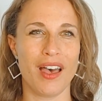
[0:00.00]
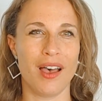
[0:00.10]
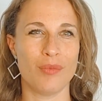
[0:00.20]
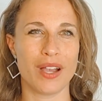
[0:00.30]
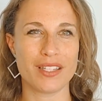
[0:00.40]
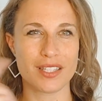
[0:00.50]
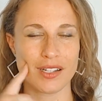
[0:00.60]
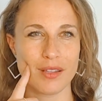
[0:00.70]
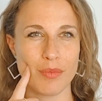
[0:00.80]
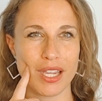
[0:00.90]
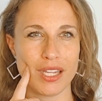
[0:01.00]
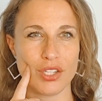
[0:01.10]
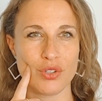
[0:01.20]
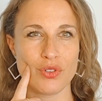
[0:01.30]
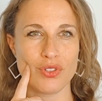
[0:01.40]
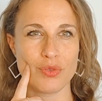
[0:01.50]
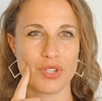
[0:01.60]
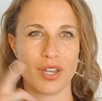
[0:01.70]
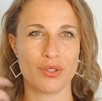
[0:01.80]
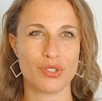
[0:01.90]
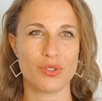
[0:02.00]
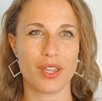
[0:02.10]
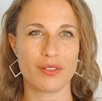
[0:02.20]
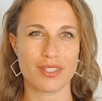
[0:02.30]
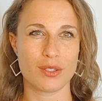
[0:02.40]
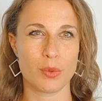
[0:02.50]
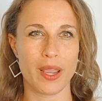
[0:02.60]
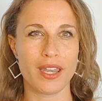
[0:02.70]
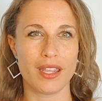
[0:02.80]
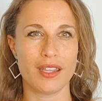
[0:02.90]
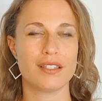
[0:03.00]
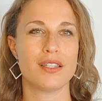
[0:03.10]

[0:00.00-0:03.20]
I started my YouTube channel in 2020.